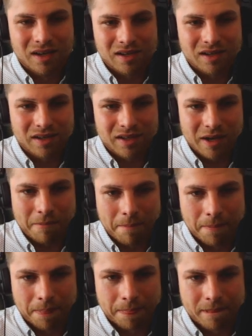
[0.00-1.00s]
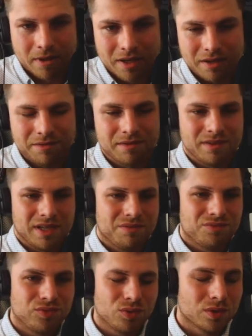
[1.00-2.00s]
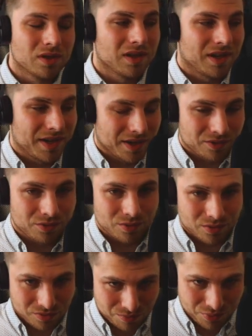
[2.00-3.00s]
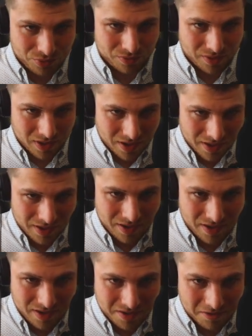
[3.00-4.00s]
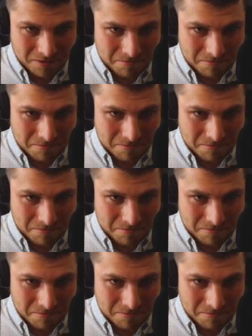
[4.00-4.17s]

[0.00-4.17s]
Yeah, if we would like to compute I here,